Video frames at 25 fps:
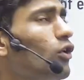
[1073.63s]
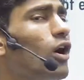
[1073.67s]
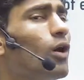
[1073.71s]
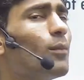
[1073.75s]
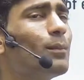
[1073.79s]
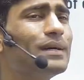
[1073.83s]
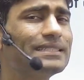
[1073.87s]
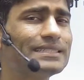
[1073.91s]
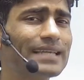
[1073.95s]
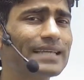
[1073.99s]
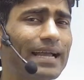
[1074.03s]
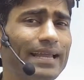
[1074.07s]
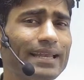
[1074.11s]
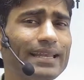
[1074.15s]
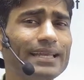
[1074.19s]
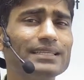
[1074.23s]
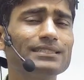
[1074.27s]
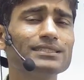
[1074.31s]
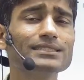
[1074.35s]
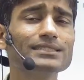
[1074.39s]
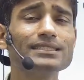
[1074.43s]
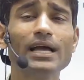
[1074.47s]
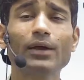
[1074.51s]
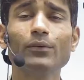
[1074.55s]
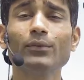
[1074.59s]
a sin x
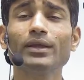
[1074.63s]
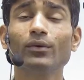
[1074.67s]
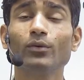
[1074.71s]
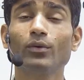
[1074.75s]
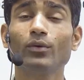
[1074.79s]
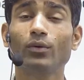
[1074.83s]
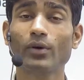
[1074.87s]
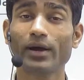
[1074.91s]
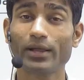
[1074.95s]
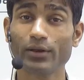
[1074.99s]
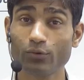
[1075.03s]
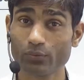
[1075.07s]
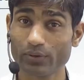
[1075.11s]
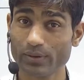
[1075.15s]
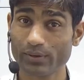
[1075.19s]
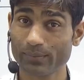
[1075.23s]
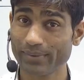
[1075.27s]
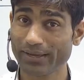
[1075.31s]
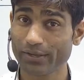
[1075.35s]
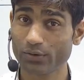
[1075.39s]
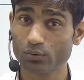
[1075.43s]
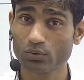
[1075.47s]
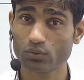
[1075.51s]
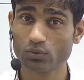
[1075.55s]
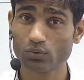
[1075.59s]
is having value 1 by
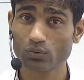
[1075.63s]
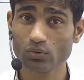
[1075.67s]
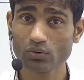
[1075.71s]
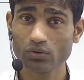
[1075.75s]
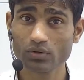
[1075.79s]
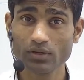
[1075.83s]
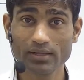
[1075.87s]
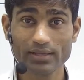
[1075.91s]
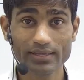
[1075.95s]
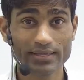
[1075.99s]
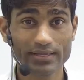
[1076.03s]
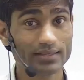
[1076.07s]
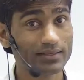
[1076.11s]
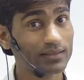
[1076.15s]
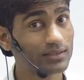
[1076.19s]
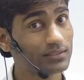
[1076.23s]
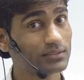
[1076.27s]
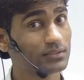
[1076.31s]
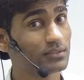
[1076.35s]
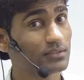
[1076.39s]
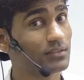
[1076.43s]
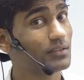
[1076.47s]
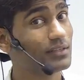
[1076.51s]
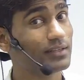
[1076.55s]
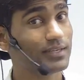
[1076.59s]
root 2. Yes
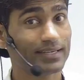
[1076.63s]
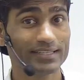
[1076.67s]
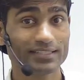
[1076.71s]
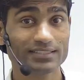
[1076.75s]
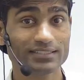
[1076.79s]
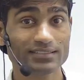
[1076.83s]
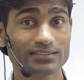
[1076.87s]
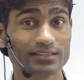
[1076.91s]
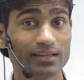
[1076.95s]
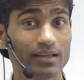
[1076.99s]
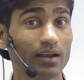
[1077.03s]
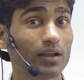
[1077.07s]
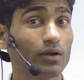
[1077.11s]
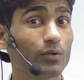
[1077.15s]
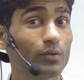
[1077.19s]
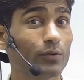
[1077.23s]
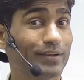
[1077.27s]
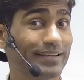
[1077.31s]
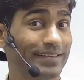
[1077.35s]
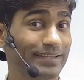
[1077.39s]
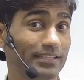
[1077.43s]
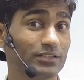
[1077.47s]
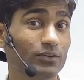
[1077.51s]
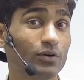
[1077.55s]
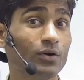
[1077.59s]
sir, it is there.
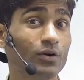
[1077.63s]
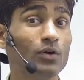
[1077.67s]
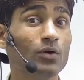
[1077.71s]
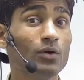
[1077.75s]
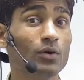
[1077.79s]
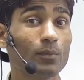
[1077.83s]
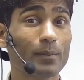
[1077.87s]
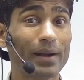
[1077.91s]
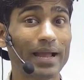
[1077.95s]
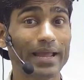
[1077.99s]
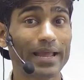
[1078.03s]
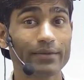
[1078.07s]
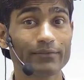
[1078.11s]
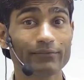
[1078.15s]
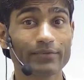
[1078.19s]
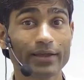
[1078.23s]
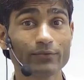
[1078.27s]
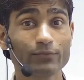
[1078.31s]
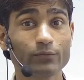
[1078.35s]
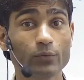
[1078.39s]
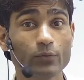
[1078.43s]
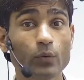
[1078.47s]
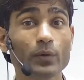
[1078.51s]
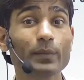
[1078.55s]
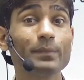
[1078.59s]
It is a pi by
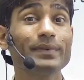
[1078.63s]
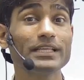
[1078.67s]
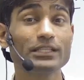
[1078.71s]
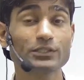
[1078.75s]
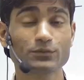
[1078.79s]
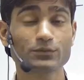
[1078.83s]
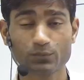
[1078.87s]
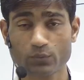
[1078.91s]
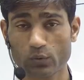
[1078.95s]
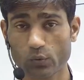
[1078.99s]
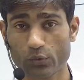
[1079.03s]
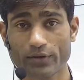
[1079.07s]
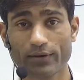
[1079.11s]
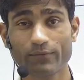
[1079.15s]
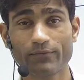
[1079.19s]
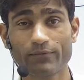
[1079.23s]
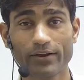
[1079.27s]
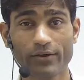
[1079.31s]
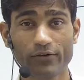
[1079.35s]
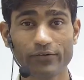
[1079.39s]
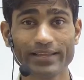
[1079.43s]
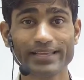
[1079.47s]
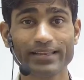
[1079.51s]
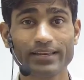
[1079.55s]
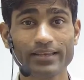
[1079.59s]
4 means
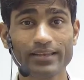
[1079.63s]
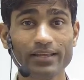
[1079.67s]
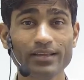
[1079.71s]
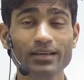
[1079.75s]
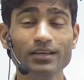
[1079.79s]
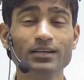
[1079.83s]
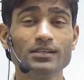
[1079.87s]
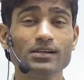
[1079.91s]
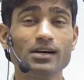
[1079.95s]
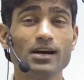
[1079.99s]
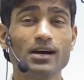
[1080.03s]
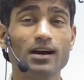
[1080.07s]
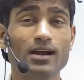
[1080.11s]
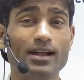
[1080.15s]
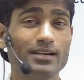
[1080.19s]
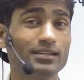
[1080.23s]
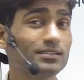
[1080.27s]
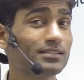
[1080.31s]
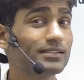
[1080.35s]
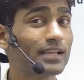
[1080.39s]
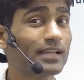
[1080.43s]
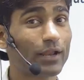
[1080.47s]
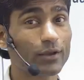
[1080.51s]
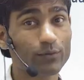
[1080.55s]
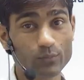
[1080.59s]
45 degree, and
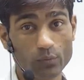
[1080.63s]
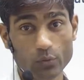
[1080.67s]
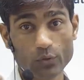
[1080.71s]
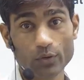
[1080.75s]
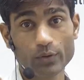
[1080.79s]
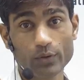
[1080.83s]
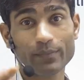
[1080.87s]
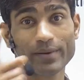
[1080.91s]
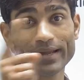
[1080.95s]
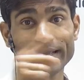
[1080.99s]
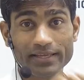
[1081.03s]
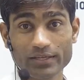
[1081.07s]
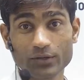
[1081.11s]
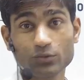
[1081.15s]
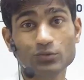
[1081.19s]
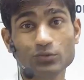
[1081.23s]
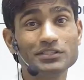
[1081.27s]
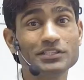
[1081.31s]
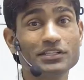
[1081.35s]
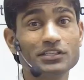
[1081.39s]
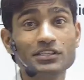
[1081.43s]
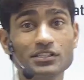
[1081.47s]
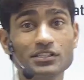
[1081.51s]
sin 45 gives us